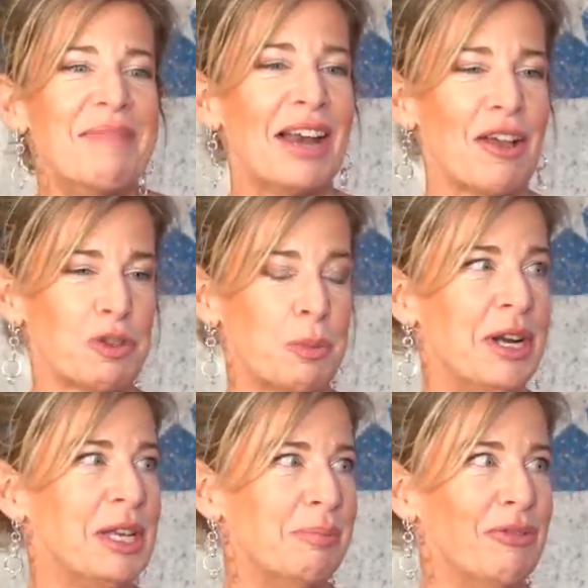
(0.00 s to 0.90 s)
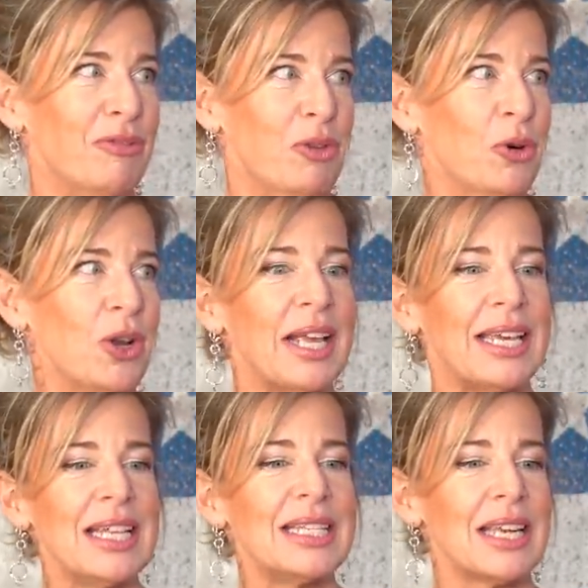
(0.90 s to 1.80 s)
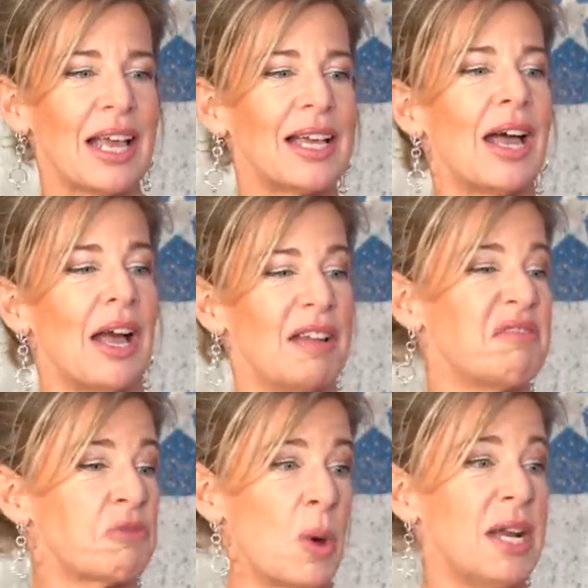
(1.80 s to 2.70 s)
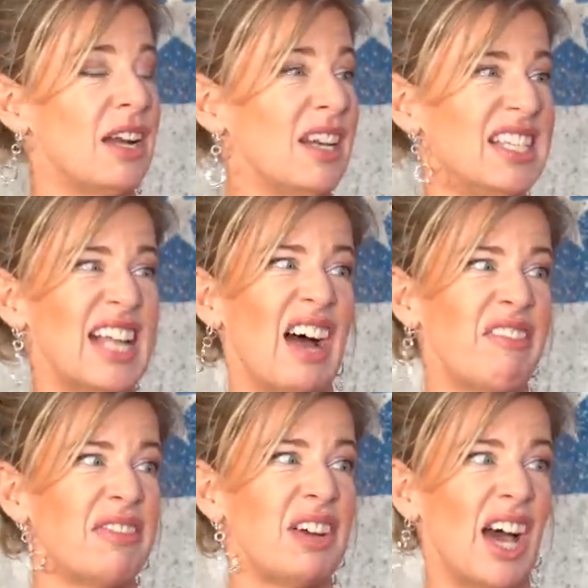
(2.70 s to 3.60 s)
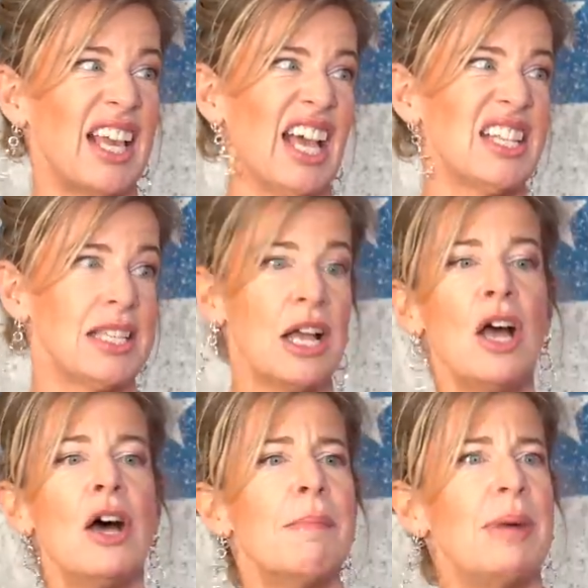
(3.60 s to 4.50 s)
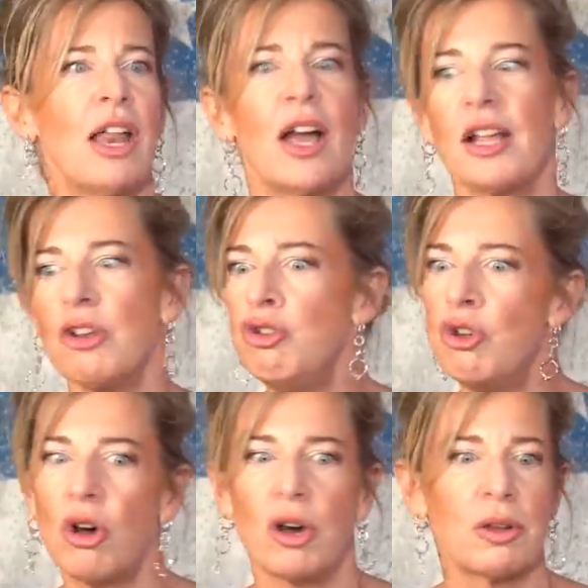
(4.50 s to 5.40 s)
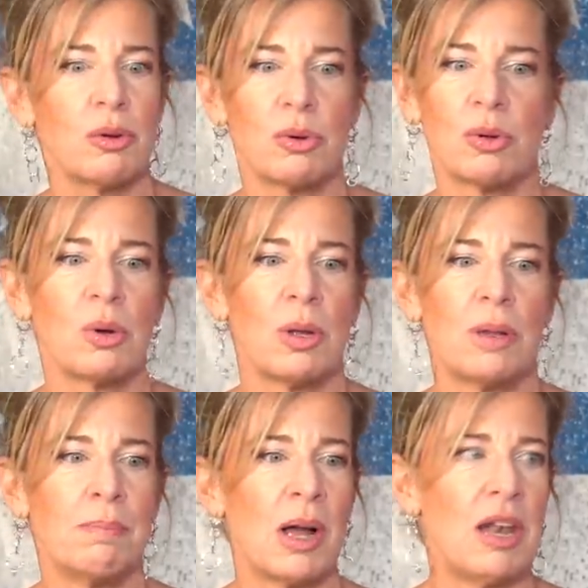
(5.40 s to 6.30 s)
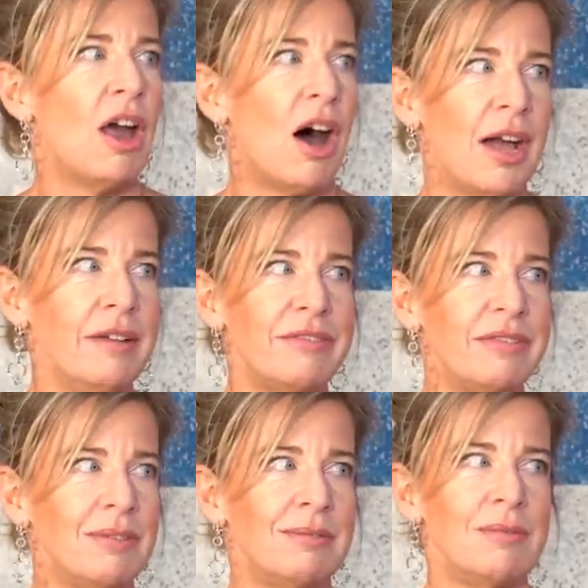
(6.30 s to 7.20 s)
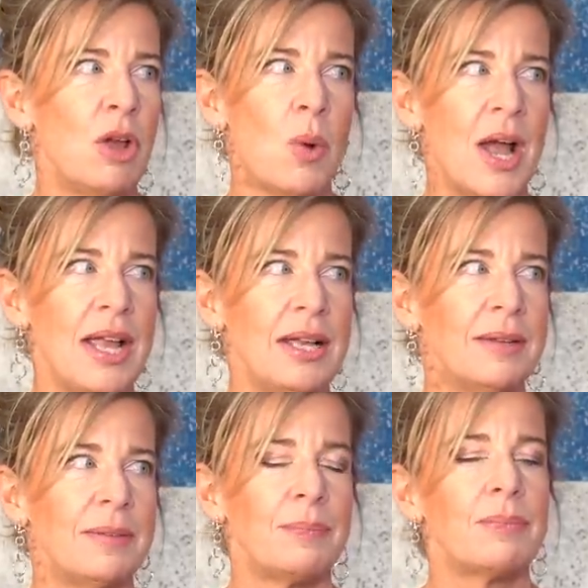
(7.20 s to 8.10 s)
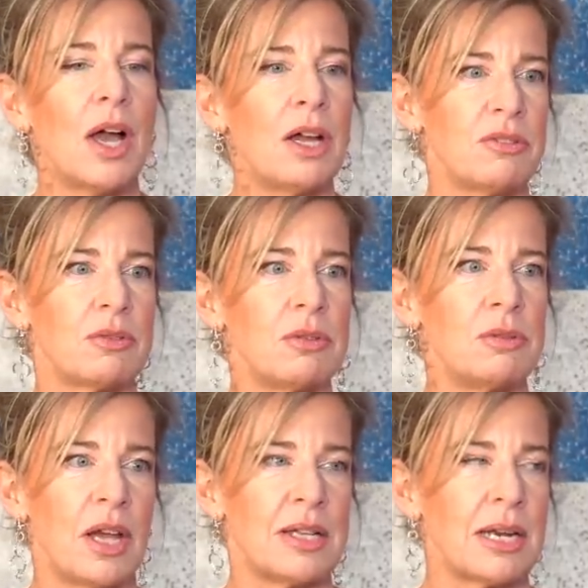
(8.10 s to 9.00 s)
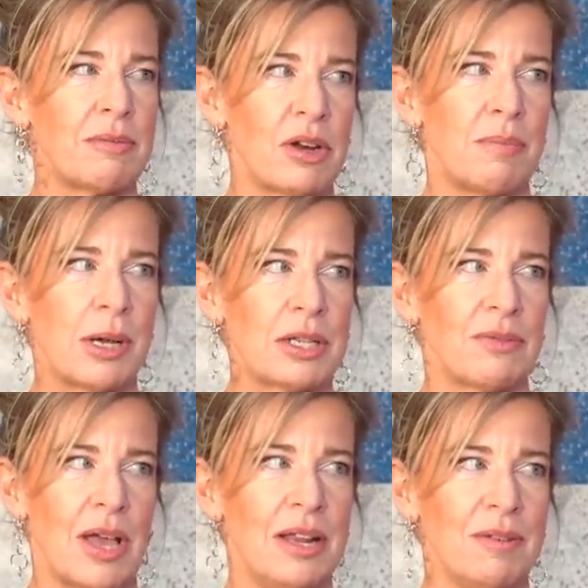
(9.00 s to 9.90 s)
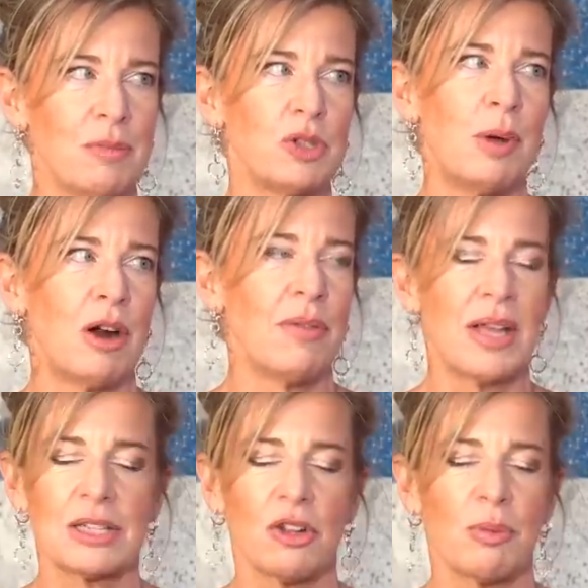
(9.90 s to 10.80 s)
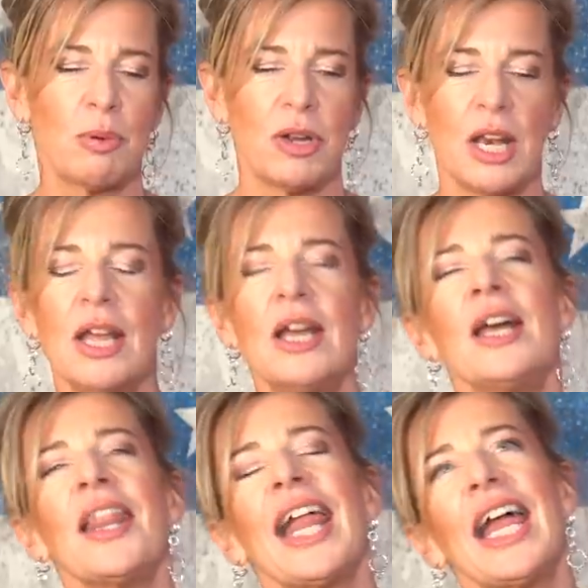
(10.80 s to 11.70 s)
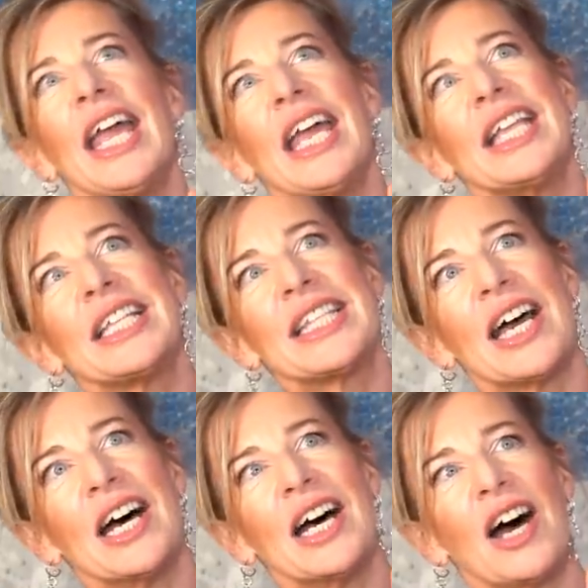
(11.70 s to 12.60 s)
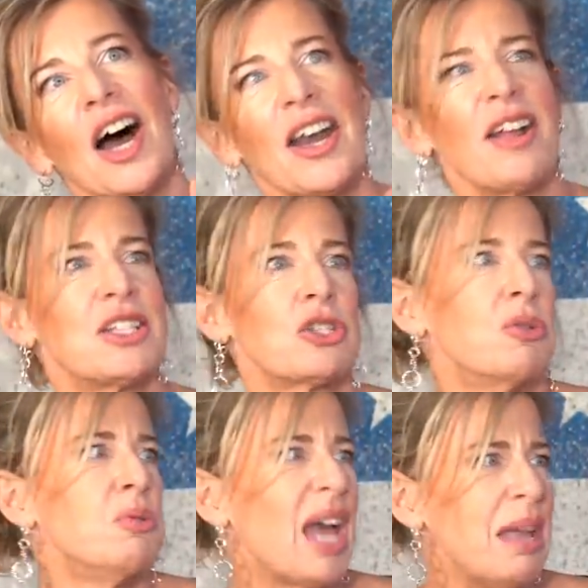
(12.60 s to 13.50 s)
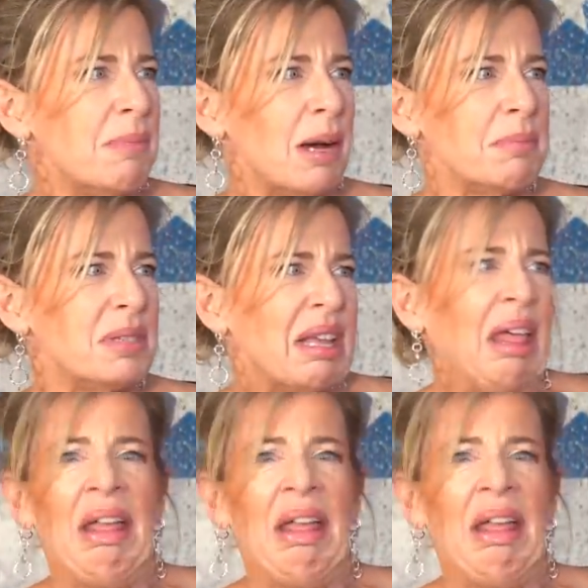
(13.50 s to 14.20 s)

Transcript: my life was pretty good before. Like kids are like quite nice to have, I guess, but like not at all my life. No way. I'd lie down in front of a bus for any of them tomorrow. That's not the point. It's that, and I had school gate mums.